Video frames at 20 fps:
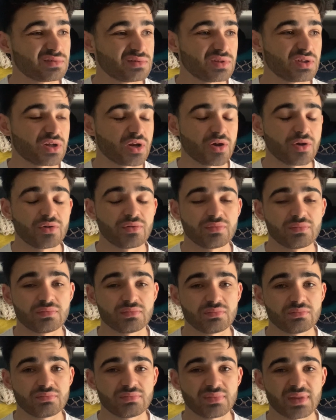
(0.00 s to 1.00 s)

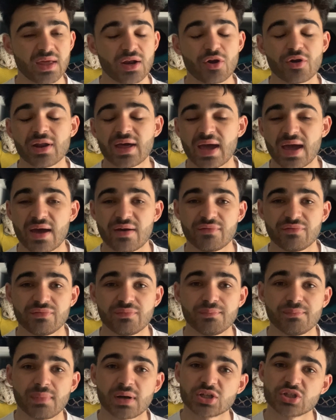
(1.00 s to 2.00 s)
they don't have
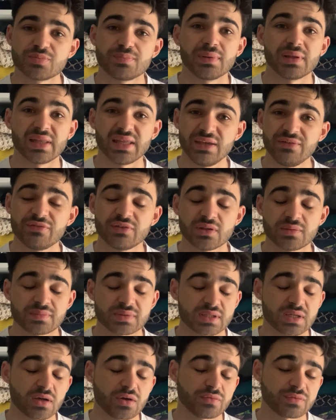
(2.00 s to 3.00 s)
much belief in
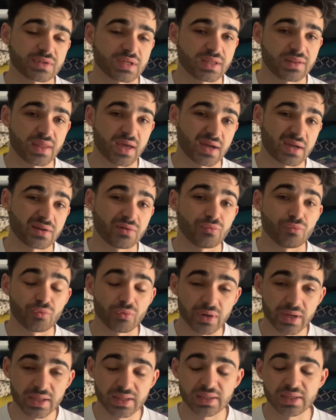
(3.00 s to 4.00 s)
themselves, and that can
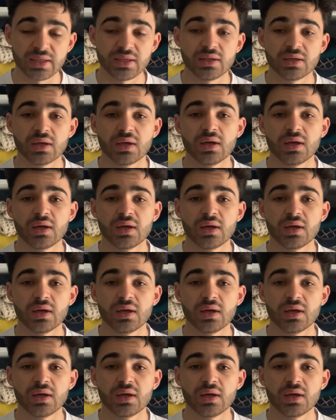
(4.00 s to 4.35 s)
really